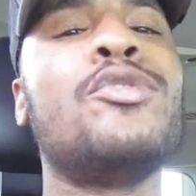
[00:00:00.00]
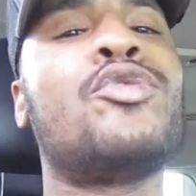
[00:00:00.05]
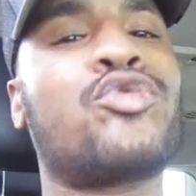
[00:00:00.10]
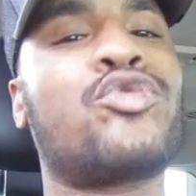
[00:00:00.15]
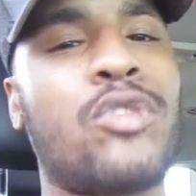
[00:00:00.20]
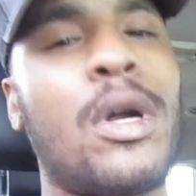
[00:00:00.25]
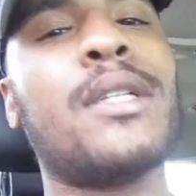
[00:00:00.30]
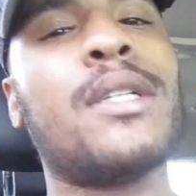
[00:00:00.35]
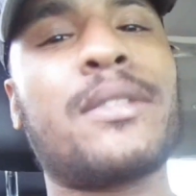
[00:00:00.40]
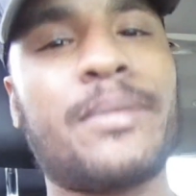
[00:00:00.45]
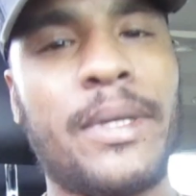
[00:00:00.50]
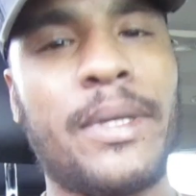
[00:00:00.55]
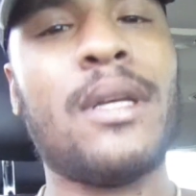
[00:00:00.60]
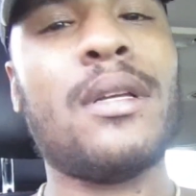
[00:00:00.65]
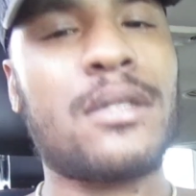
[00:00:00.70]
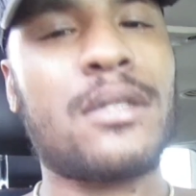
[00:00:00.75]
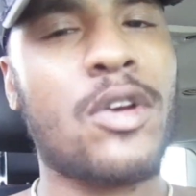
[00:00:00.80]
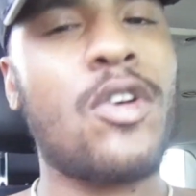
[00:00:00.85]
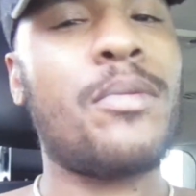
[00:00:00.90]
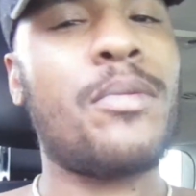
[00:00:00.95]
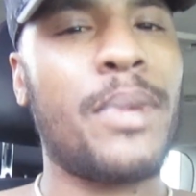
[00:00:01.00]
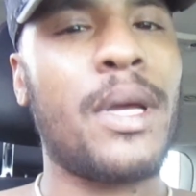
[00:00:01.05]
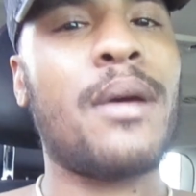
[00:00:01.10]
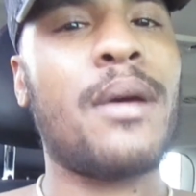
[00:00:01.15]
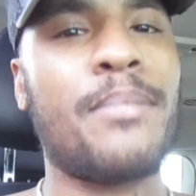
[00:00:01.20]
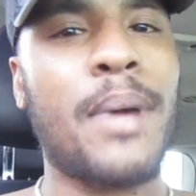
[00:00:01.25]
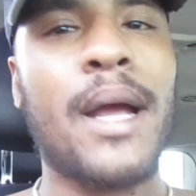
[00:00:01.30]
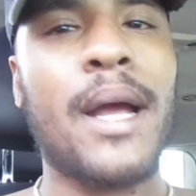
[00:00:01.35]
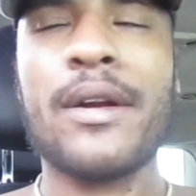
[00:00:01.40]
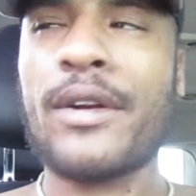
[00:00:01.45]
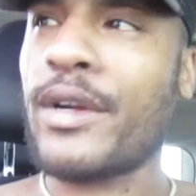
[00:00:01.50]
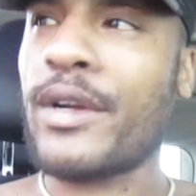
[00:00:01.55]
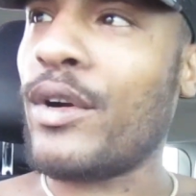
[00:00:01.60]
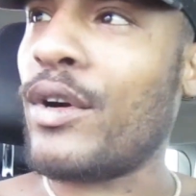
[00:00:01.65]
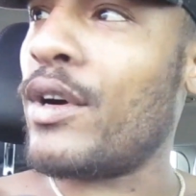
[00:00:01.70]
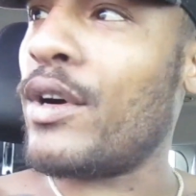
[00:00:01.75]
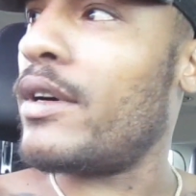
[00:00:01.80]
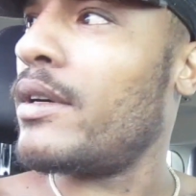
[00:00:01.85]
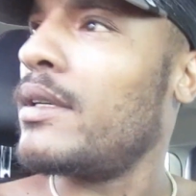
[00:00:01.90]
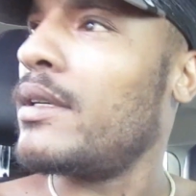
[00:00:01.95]
Trust me, it's gonna be a banger, yo.
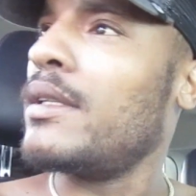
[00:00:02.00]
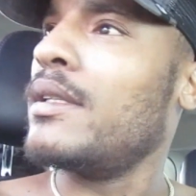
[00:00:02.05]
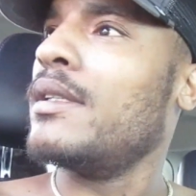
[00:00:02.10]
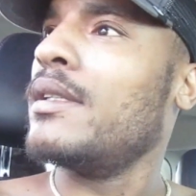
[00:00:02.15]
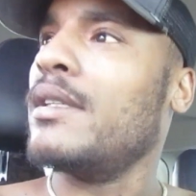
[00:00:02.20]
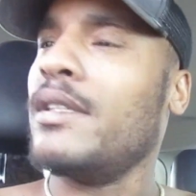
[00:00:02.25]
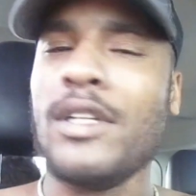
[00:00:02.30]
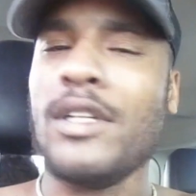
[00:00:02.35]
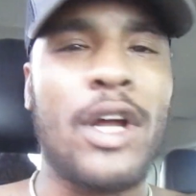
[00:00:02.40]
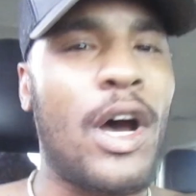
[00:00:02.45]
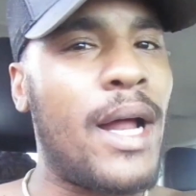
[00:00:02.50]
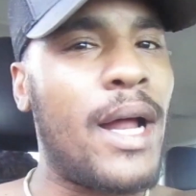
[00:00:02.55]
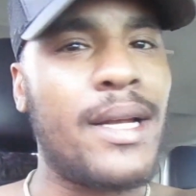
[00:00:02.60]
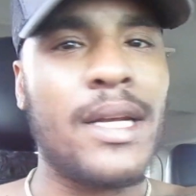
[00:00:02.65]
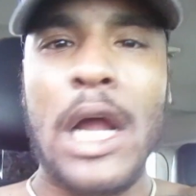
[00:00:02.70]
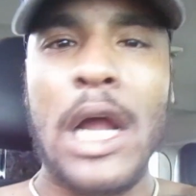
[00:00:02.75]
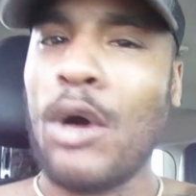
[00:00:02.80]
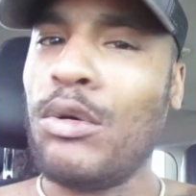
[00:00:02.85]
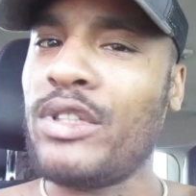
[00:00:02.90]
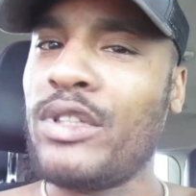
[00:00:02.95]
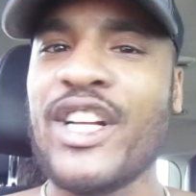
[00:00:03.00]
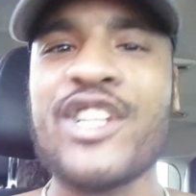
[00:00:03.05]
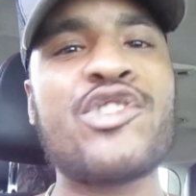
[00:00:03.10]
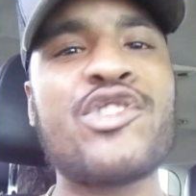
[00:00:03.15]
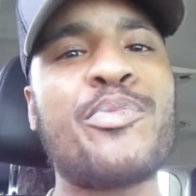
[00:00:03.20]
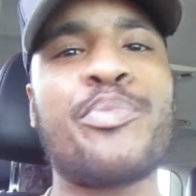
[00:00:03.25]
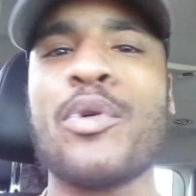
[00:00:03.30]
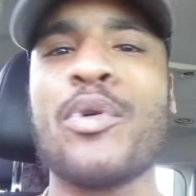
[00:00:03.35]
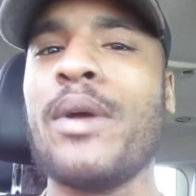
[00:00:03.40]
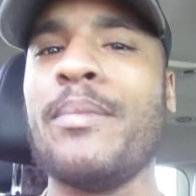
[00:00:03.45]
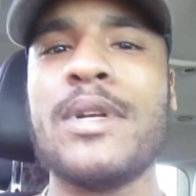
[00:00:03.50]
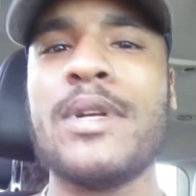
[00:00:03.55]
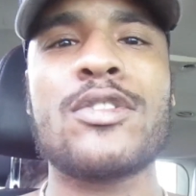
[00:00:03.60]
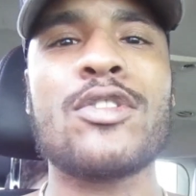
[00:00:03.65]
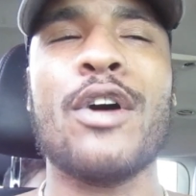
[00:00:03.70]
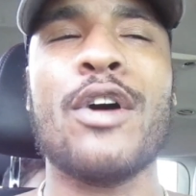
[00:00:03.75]
Hey, Not no disappointments